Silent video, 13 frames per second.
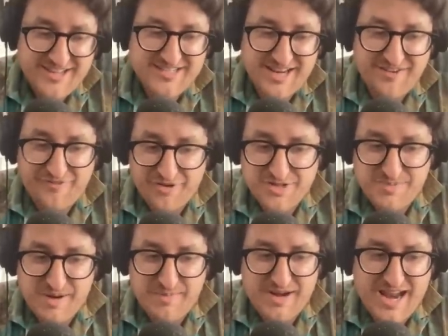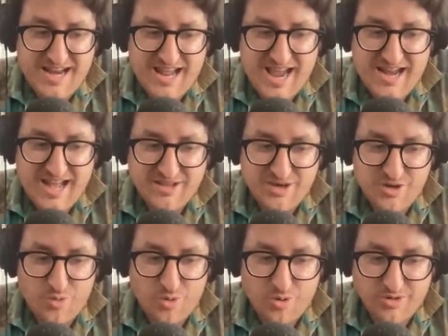he said he first met him in 88 at the
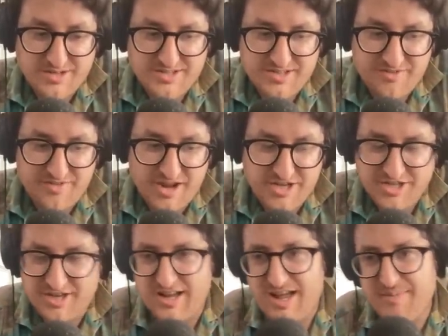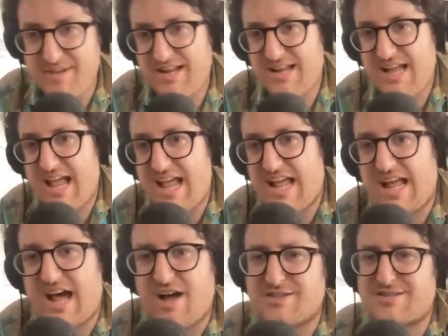New Orleans convention. I mean,
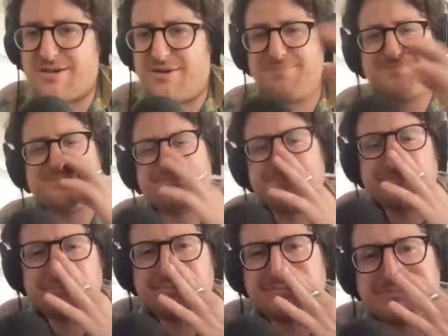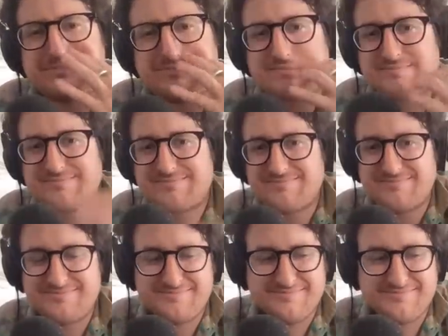eh, also. Oh, that's a, oh, come
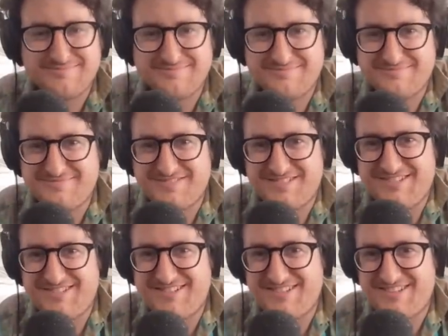on. Okay.